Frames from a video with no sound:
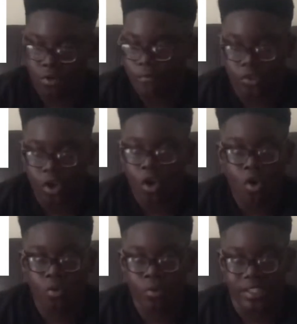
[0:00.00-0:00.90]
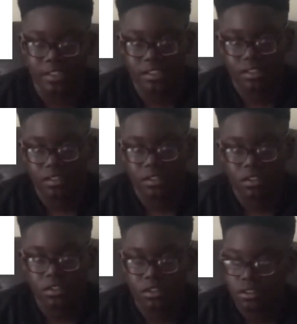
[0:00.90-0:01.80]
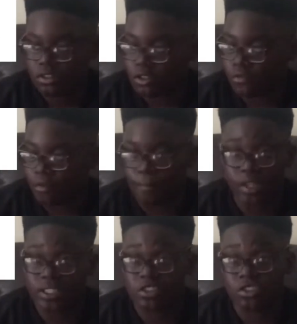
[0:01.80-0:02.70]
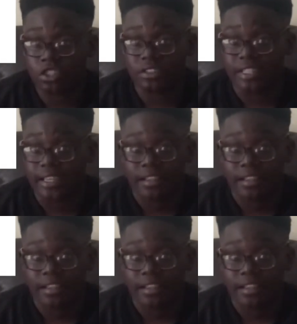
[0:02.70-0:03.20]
for the whole week. So from Monday to Sunday,